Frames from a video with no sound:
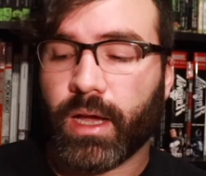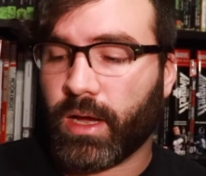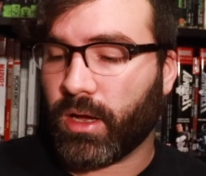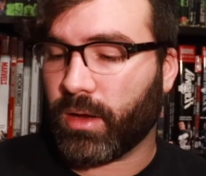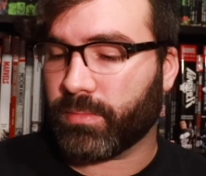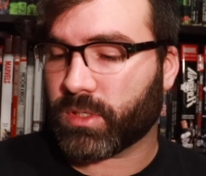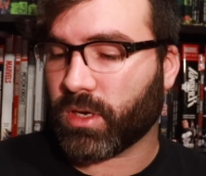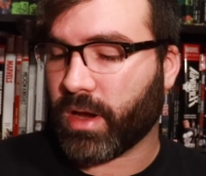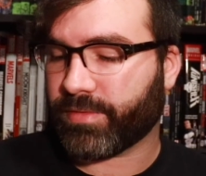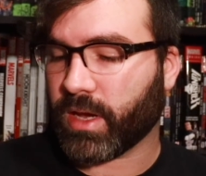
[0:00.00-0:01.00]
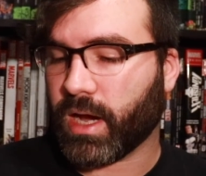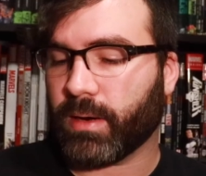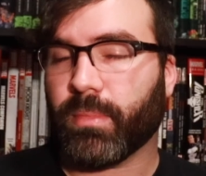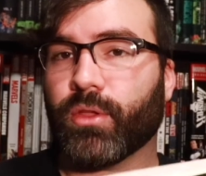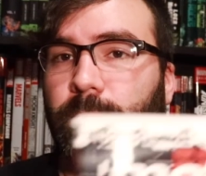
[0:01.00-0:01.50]
So I've
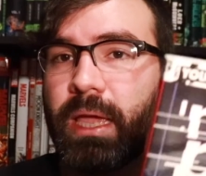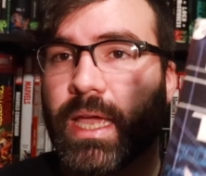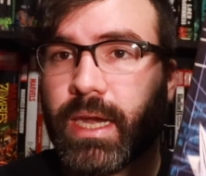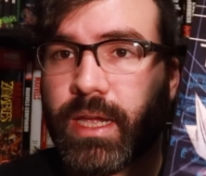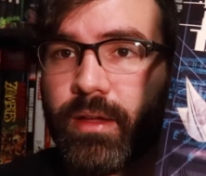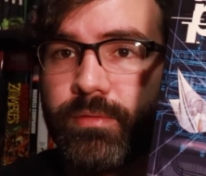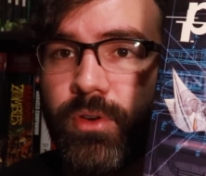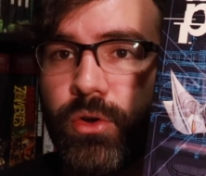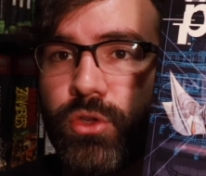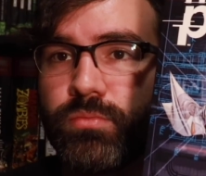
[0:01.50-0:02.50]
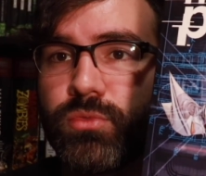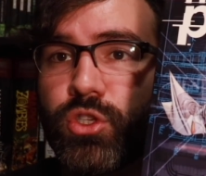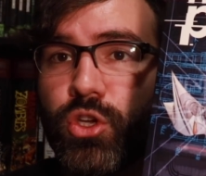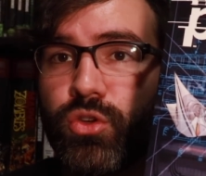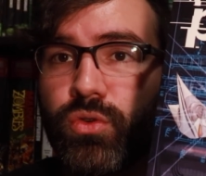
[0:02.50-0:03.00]
got Mother Panic Volume
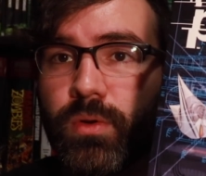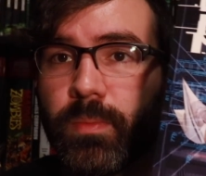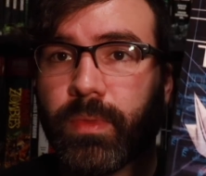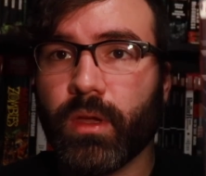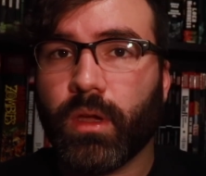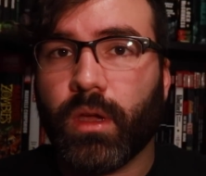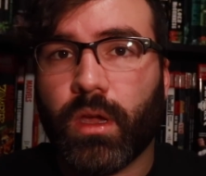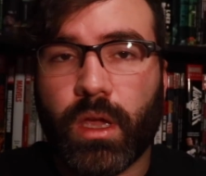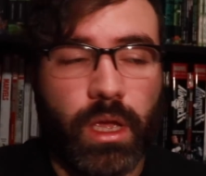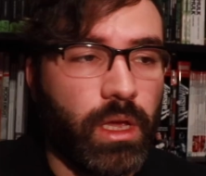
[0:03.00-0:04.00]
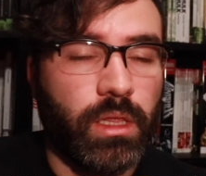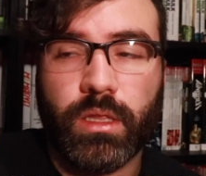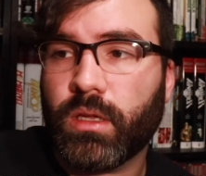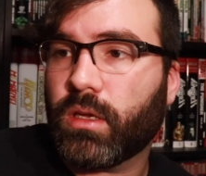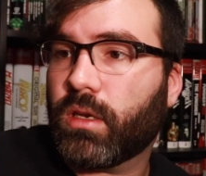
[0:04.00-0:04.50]
2,
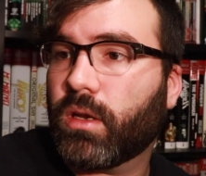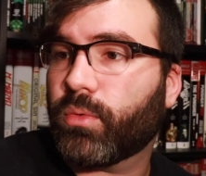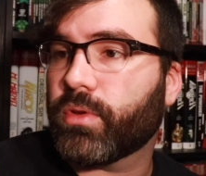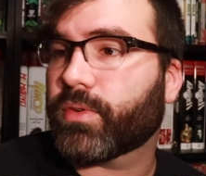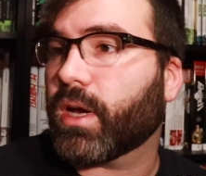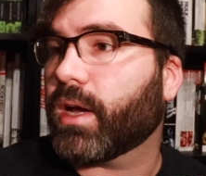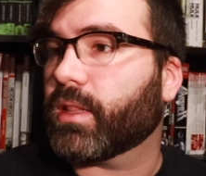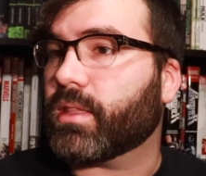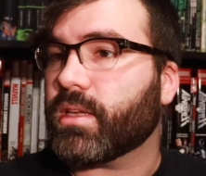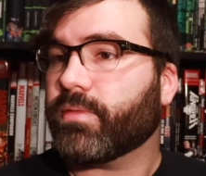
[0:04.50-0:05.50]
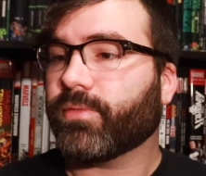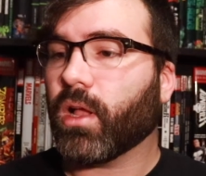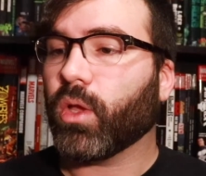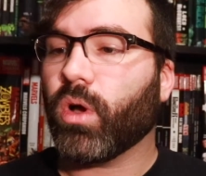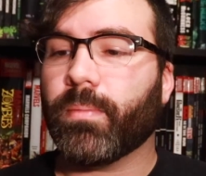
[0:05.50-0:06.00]
and then we've got the
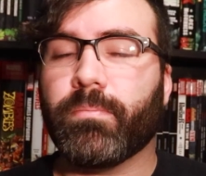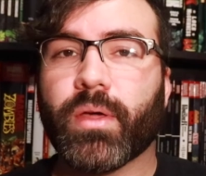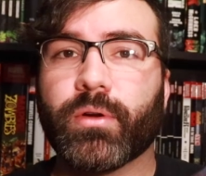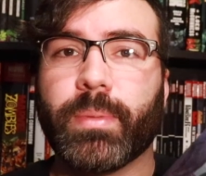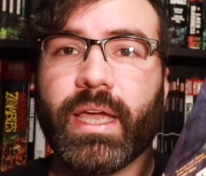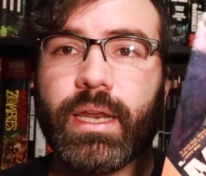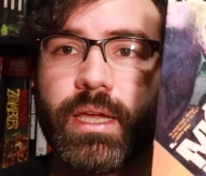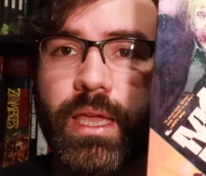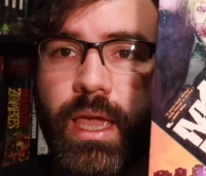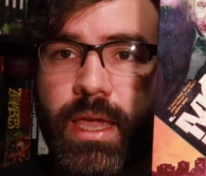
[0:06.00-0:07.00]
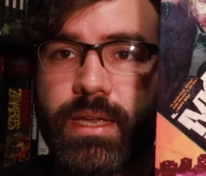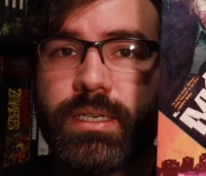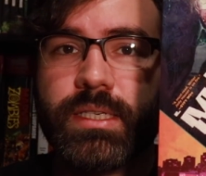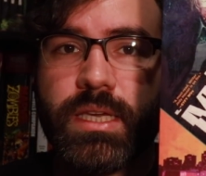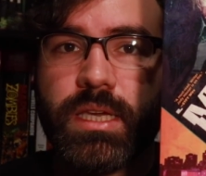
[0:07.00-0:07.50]
follow-up Mother Panic
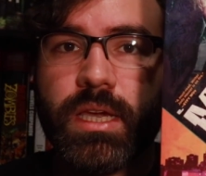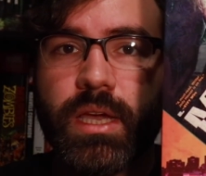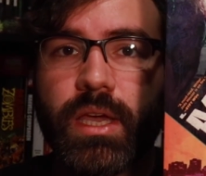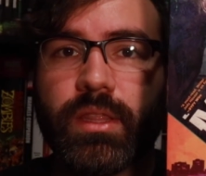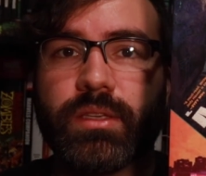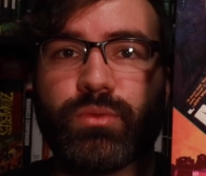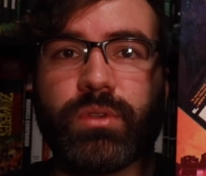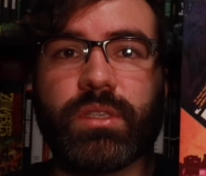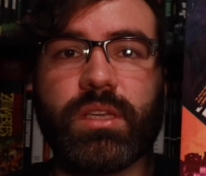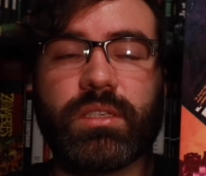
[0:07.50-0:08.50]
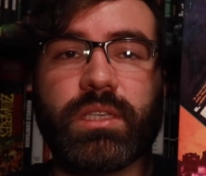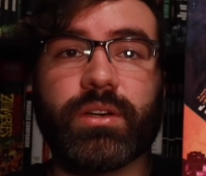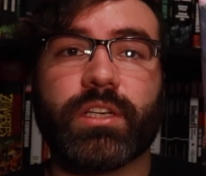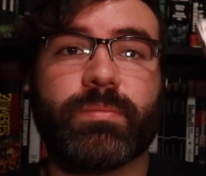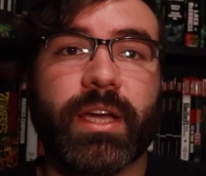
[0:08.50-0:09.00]
AD. This was the
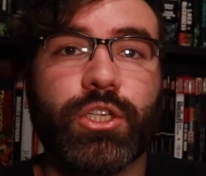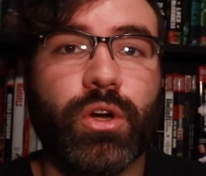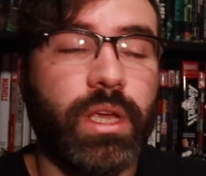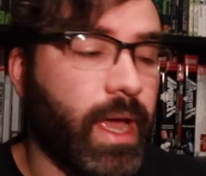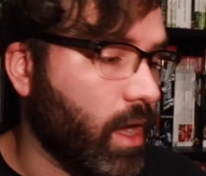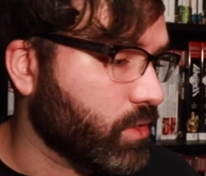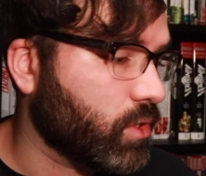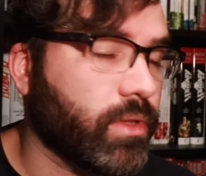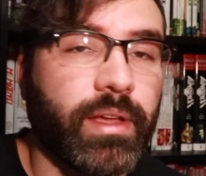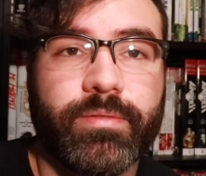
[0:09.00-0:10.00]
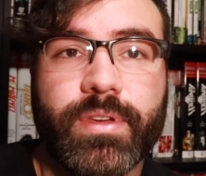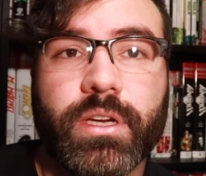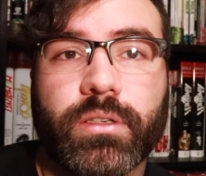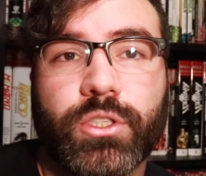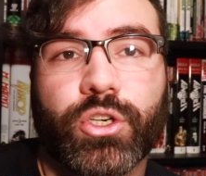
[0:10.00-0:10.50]
series by Jody Houser that
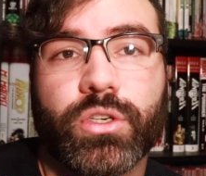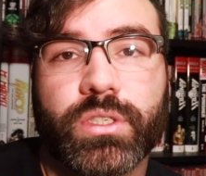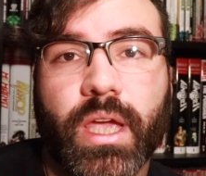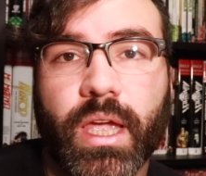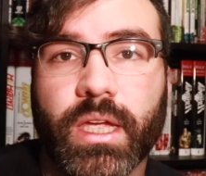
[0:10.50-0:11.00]
features a